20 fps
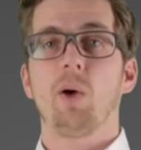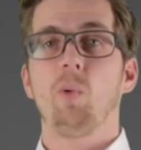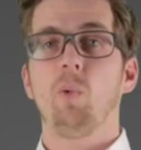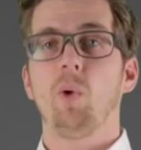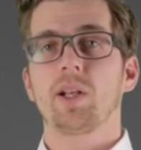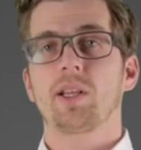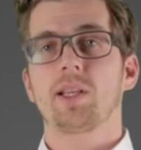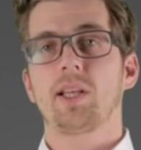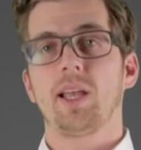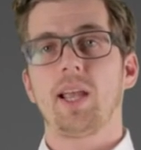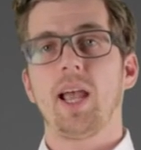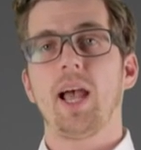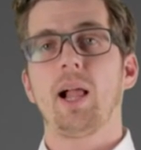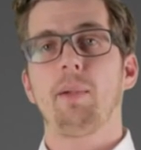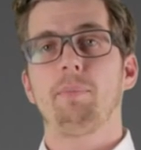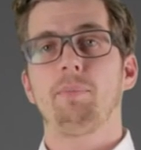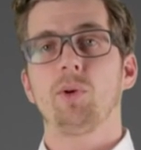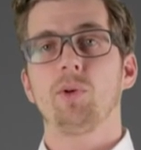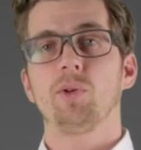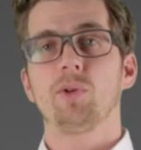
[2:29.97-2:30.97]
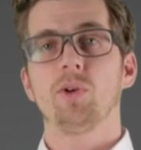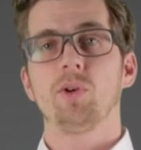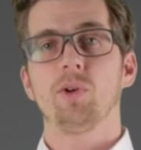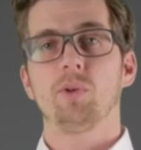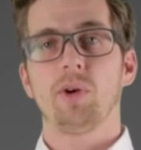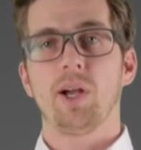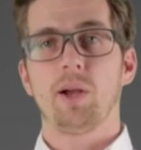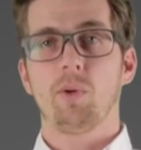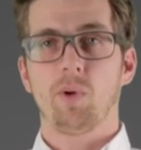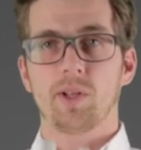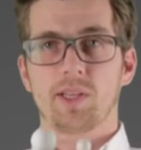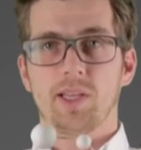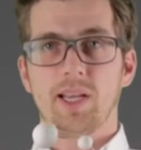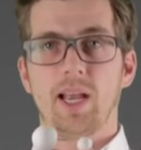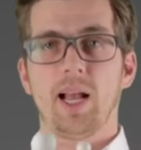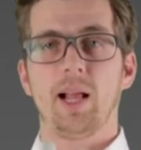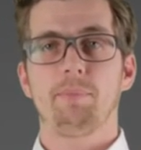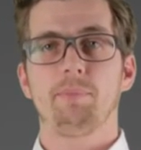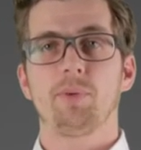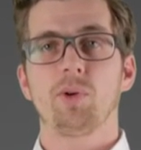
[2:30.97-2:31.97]
and what they help you do and what they
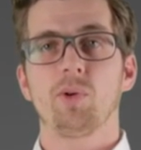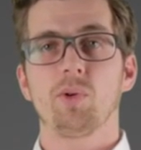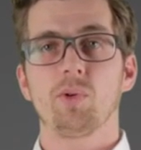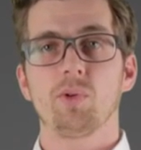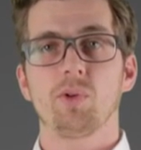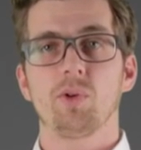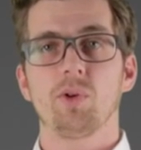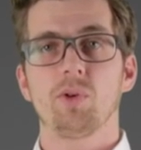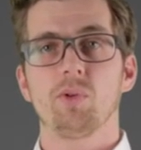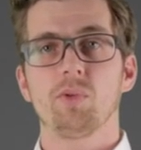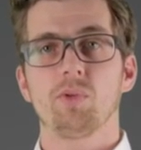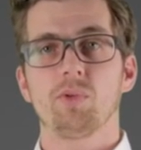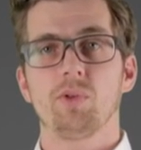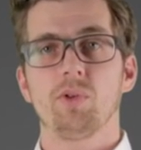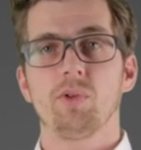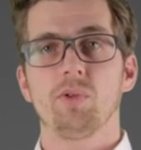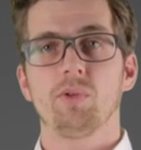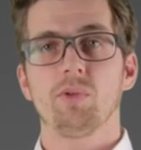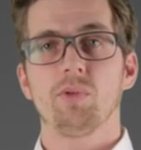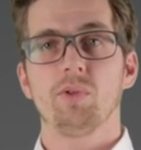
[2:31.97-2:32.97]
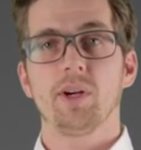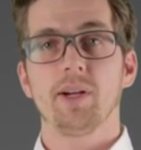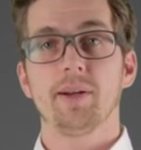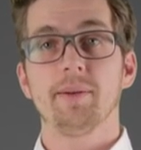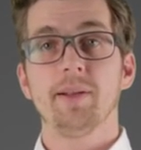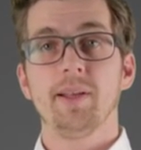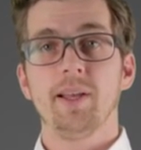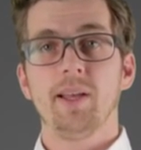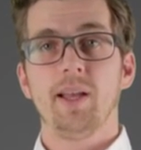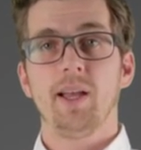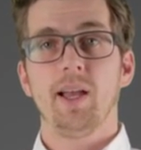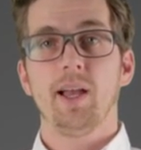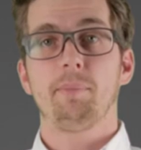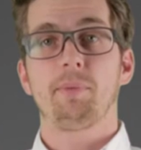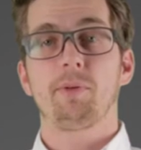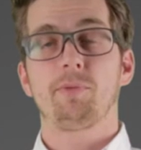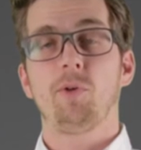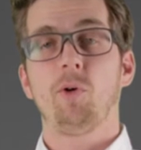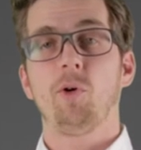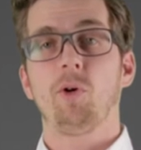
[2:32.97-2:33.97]
help you, you, you uh, uh,
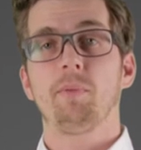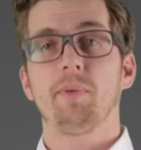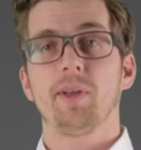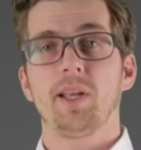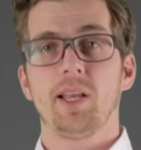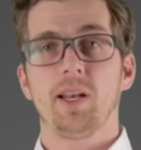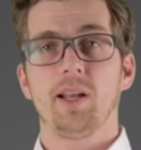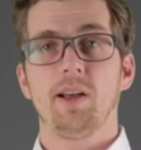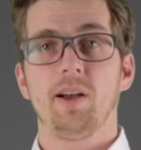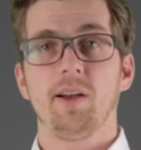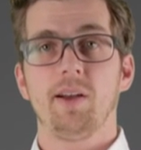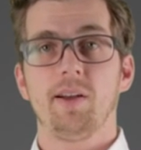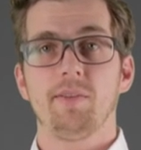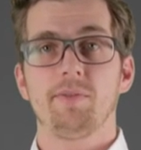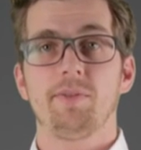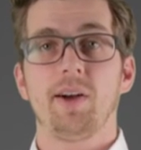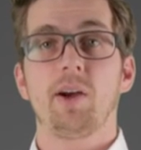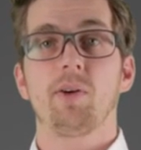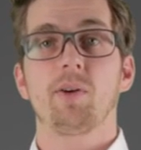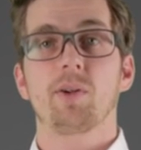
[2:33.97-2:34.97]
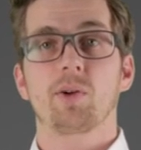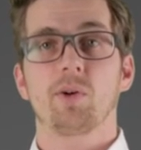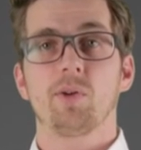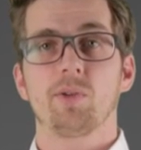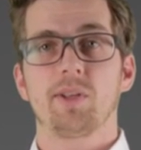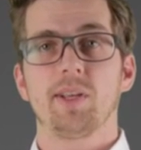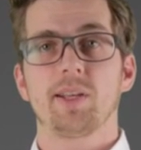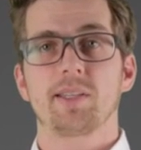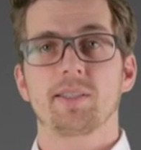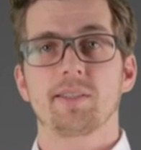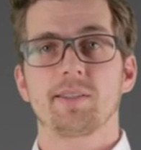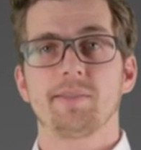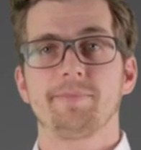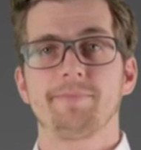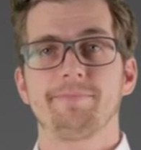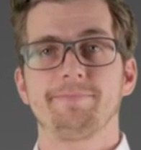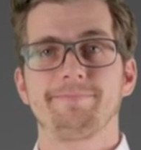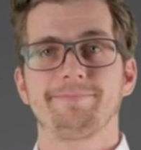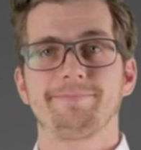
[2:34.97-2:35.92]
perform in a viral context.